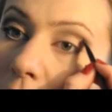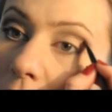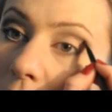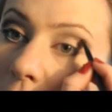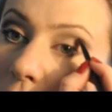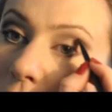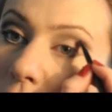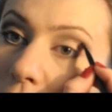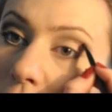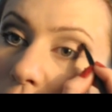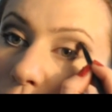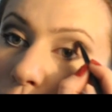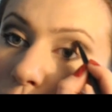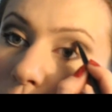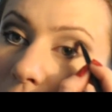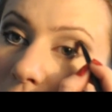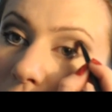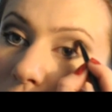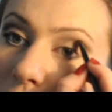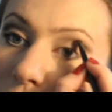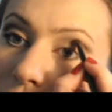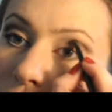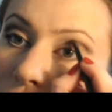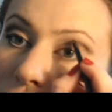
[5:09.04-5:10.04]
in the
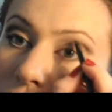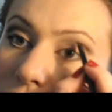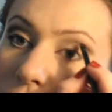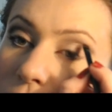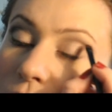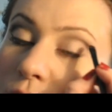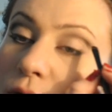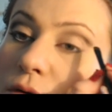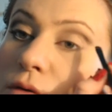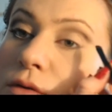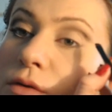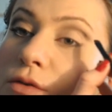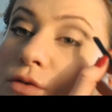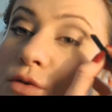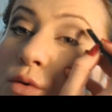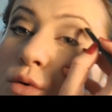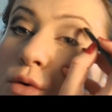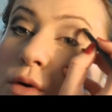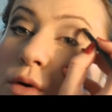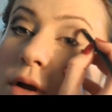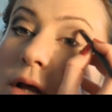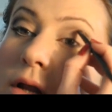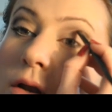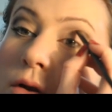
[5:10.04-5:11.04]
crease, or the
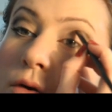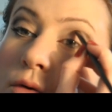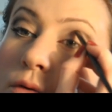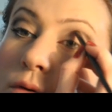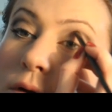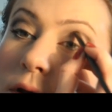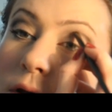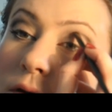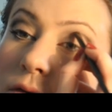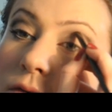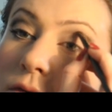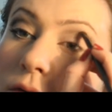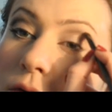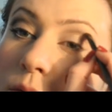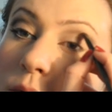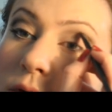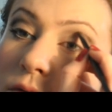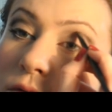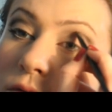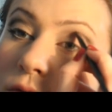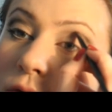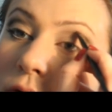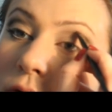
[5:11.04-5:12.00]
drawn in crease that we've